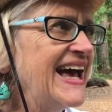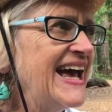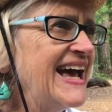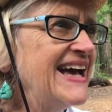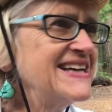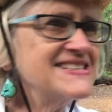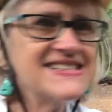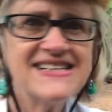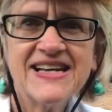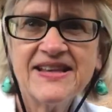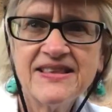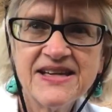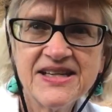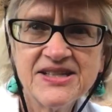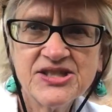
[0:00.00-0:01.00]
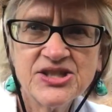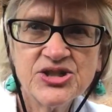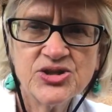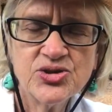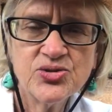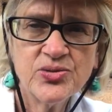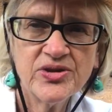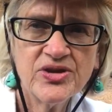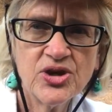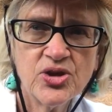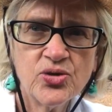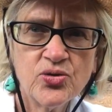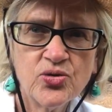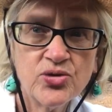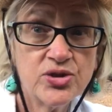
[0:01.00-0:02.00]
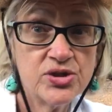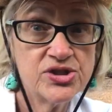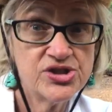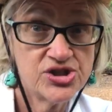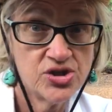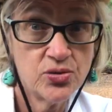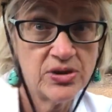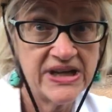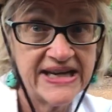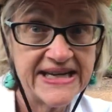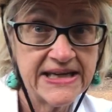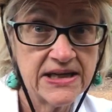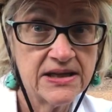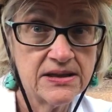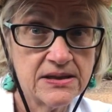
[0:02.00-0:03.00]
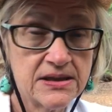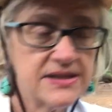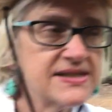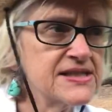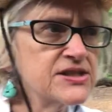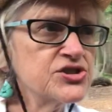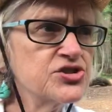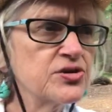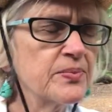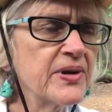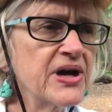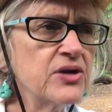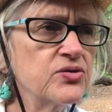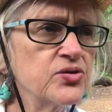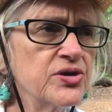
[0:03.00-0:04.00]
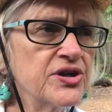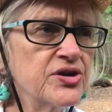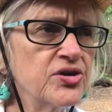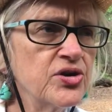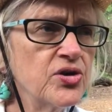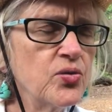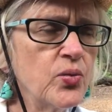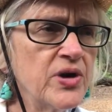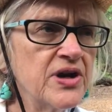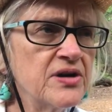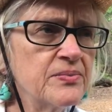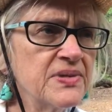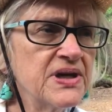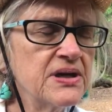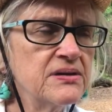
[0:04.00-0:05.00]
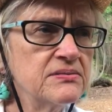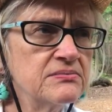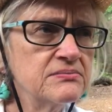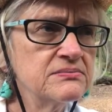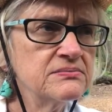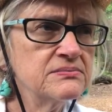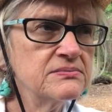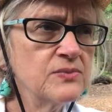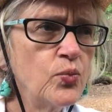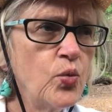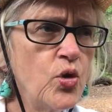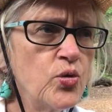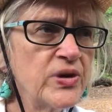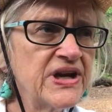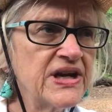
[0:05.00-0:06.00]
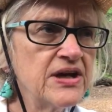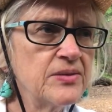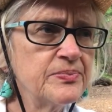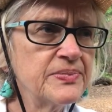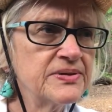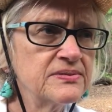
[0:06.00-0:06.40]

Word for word: has nothing to do with you. You just don't like it because it's your boundary and you don't want to be woken up